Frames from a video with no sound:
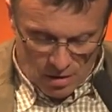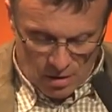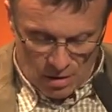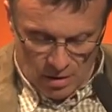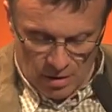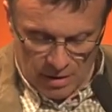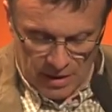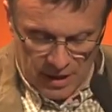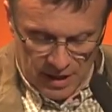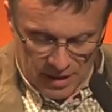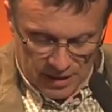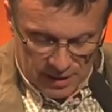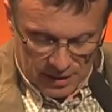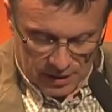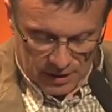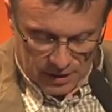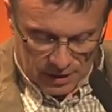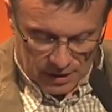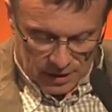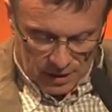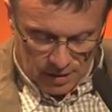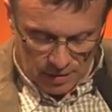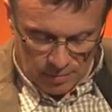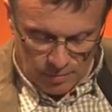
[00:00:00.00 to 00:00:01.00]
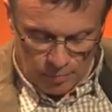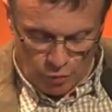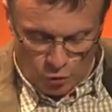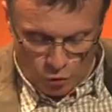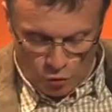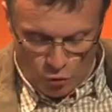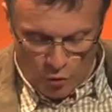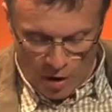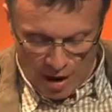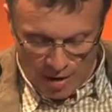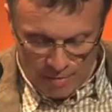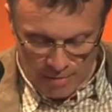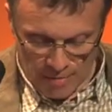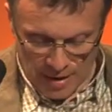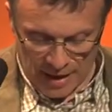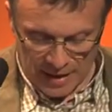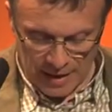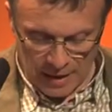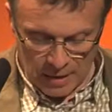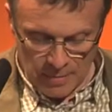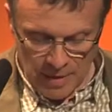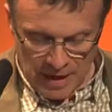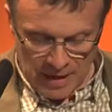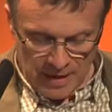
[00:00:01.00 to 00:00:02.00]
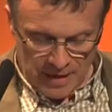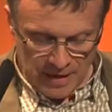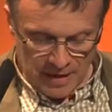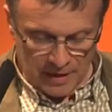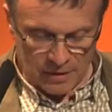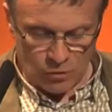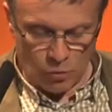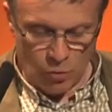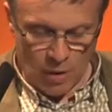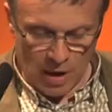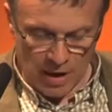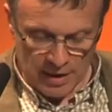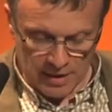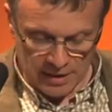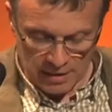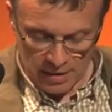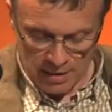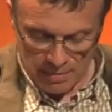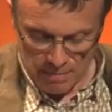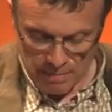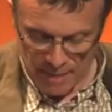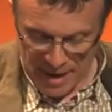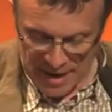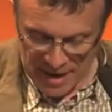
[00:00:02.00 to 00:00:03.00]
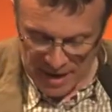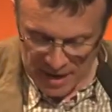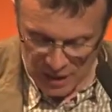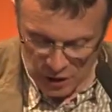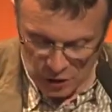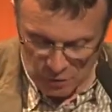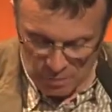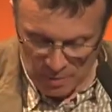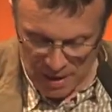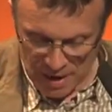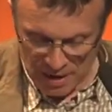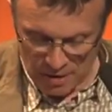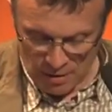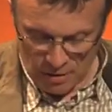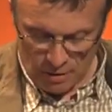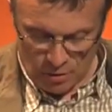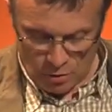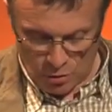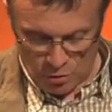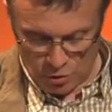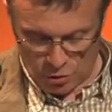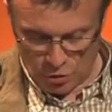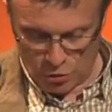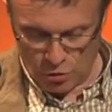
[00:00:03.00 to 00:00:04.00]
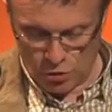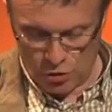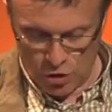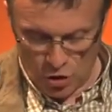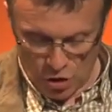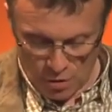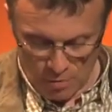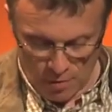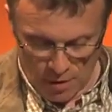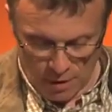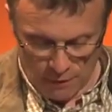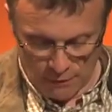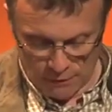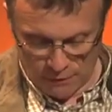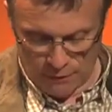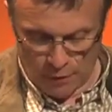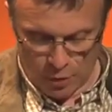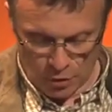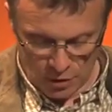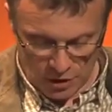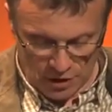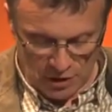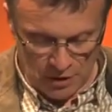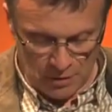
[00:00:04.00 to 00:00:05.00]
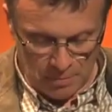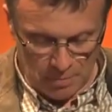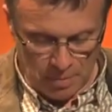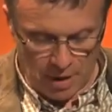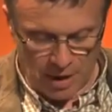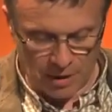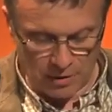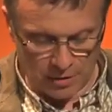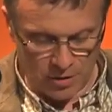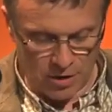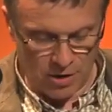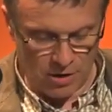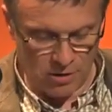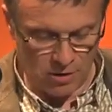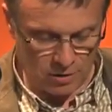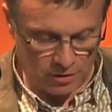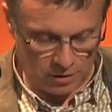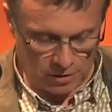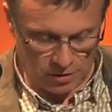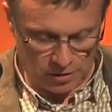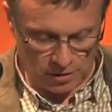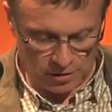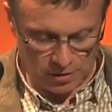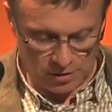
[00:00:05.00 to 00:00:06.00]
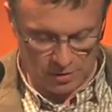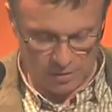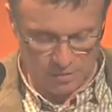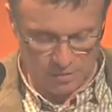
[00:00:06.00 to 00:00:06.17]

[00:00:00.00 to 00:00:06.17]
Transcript: This program, Analyse, was managed by a consortium of 14 partners,